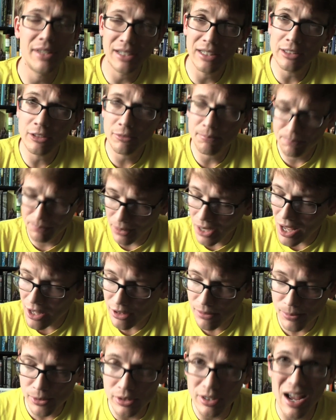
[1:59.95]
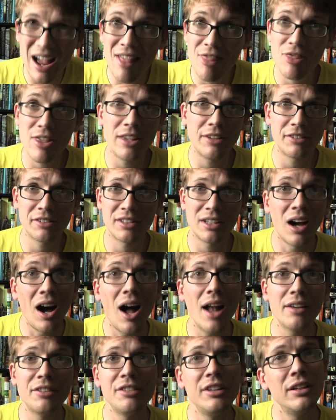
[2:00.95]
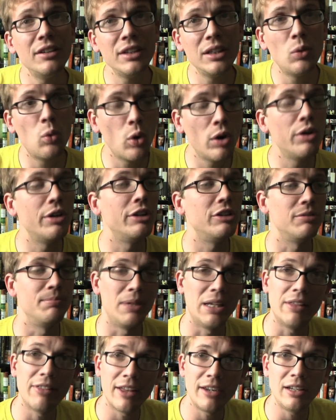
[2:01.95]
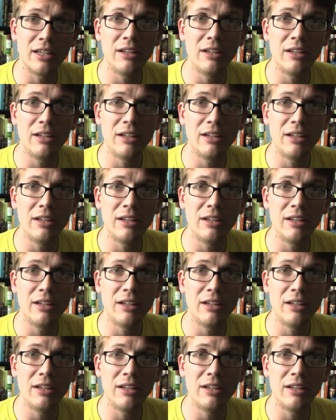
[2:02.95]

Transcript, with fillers: It is possible, and this constantly worries me, that